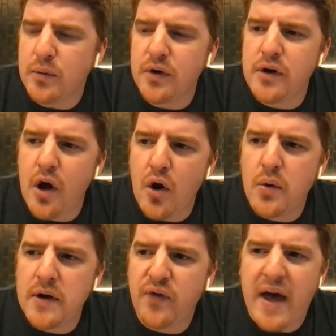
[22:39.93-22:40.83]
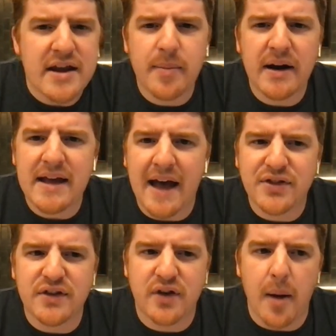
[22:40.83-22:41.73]
know if anybody at
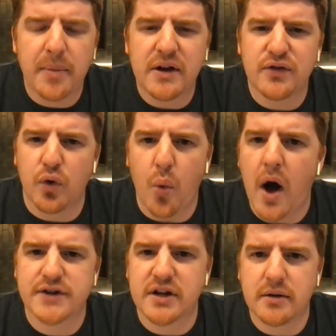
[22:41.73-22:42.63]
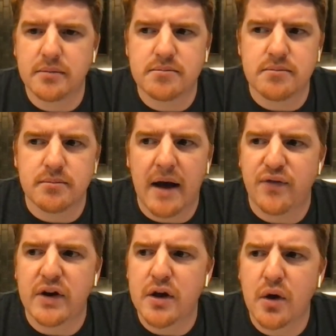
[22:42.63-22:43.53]
these companies are watching my
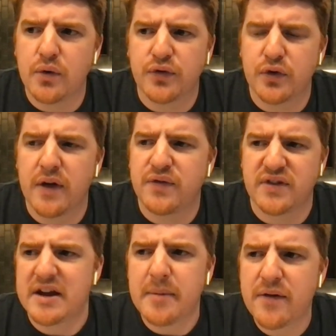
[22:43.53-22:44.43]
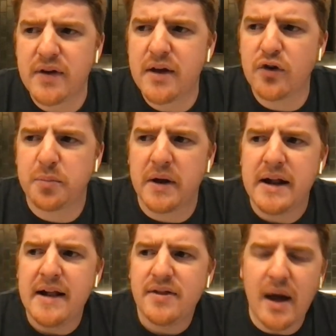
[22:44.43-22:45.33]
videos or they've seen my videos, but
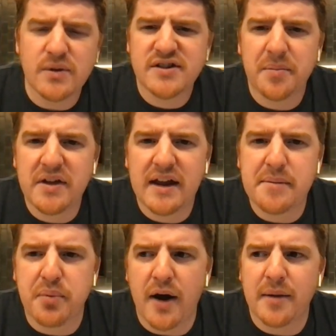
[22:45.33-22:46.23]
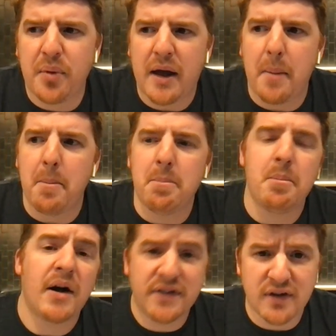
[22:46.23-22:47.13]
that was something that I brought up like
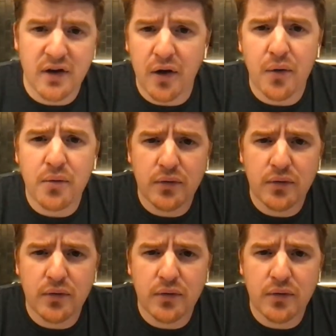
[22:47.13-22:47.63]
months ago.